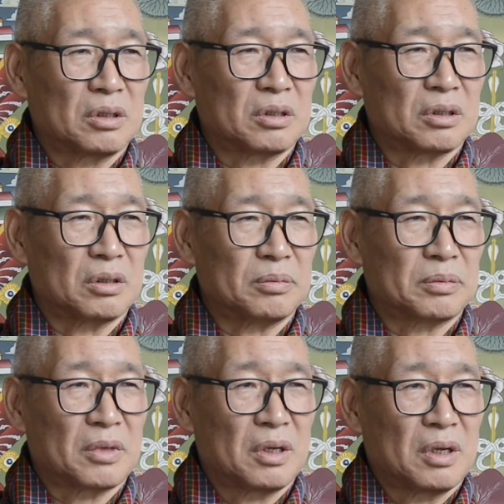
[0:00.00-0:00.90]
So,
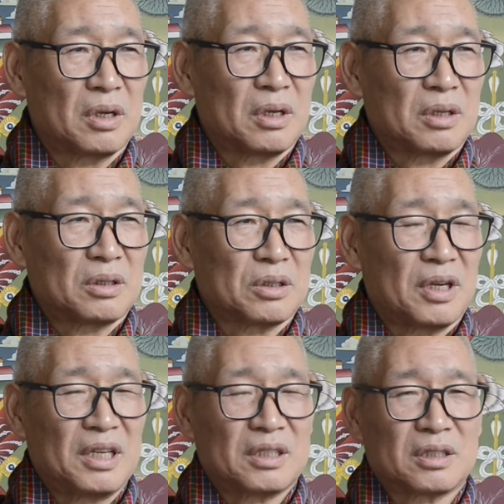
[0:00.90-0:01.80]

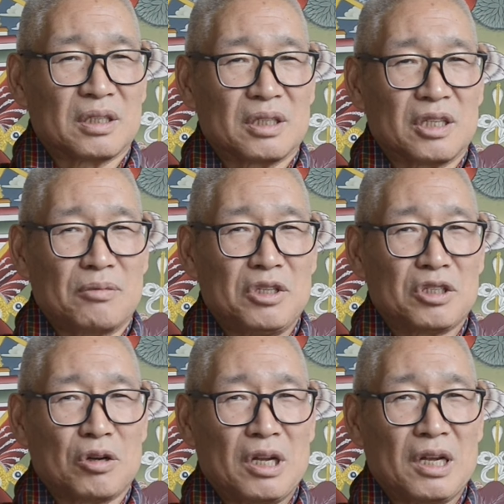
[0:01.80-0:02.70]
so as uh, Navin
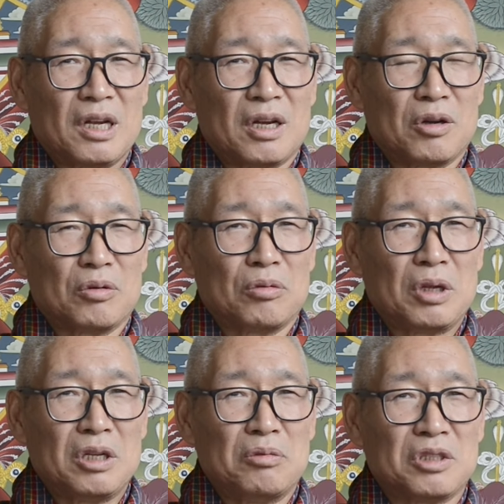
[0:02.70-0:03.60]
Chawla,
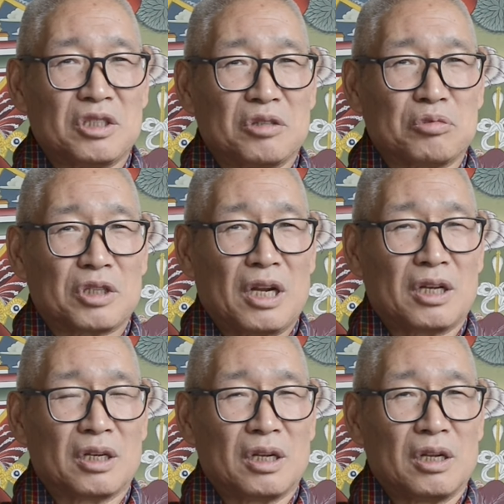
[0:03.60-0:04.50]
when he visited
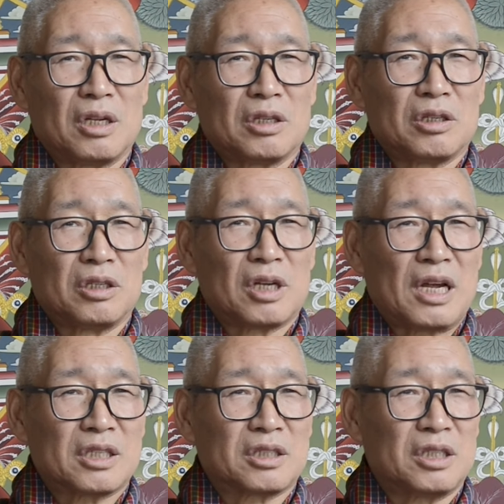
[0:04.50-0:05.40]
Bhutan in the
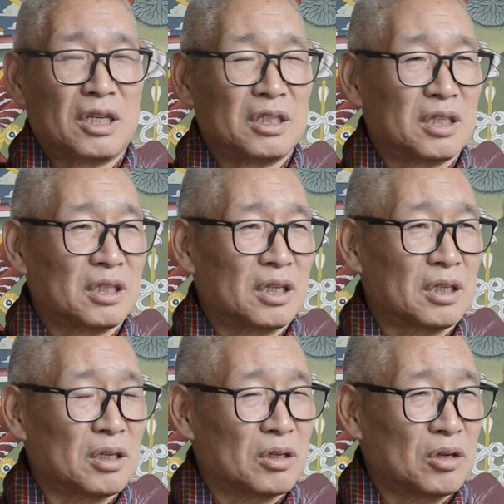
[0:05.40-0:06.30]
last dinner, he said
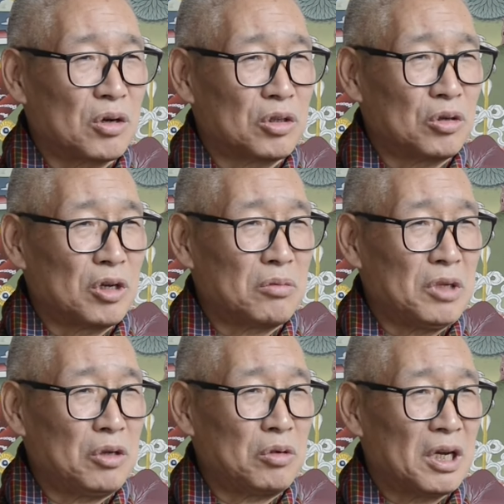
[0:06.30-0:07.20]
that, oh, you and
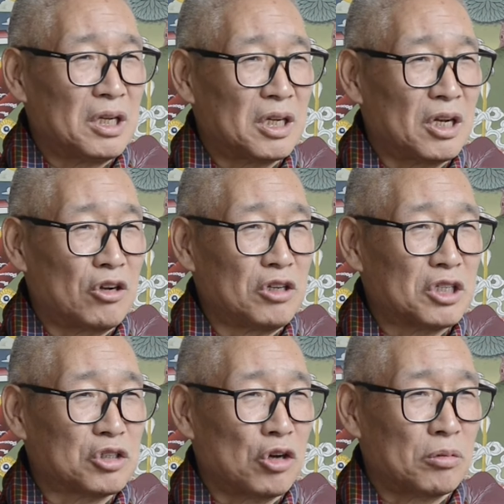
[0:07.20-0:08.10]
me, we are in a
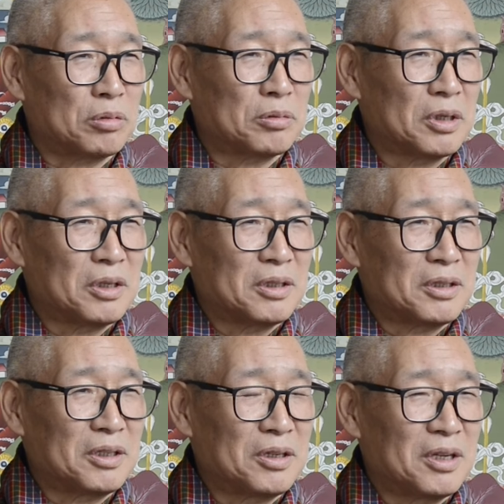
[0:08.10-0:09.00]
loneliest job,
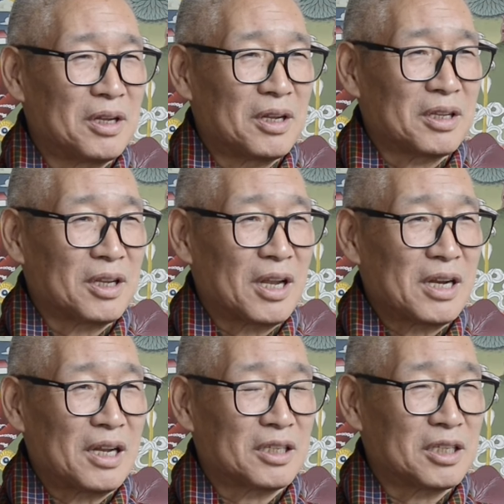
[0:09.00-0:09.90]
you know. Then
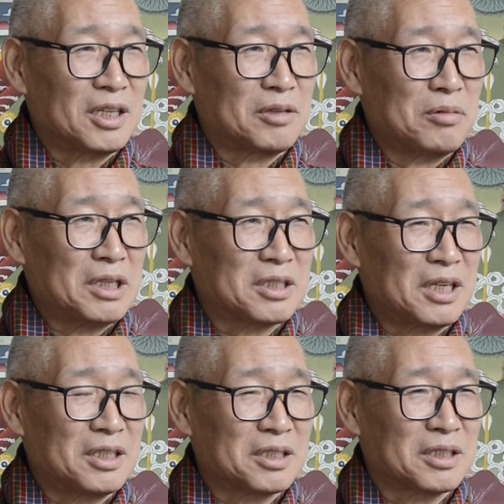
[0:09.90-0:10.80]
I, it made
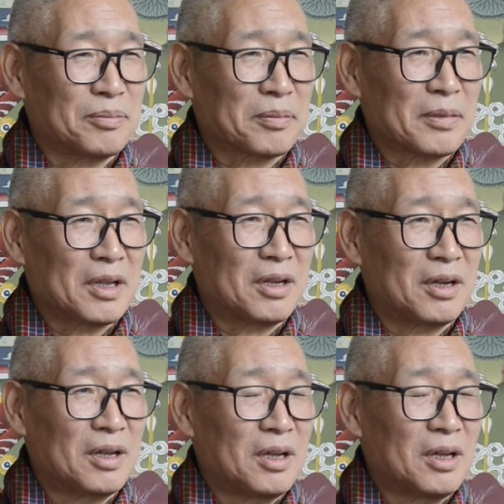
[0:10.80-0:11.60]
sense, you know.